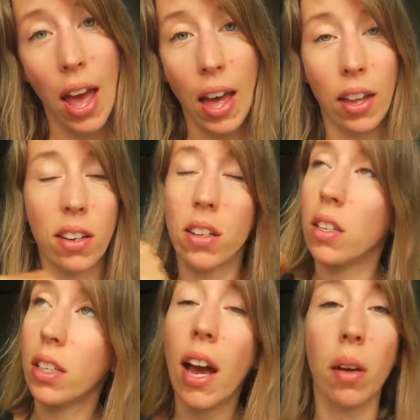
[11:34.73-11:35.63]
and
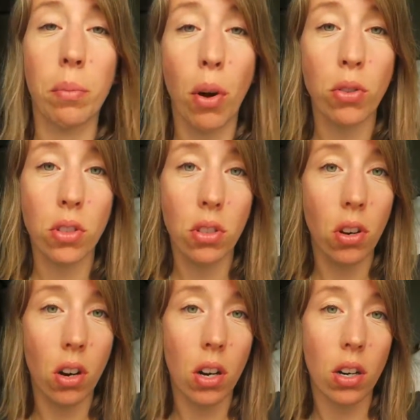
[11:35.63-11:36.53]
yeah, post
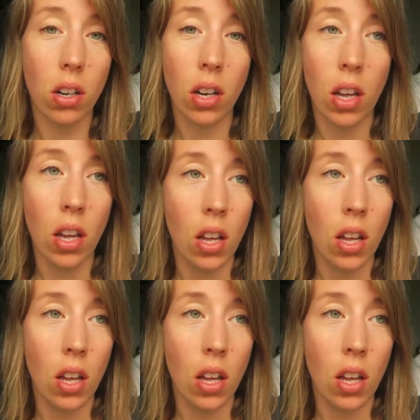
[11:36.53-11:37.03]
your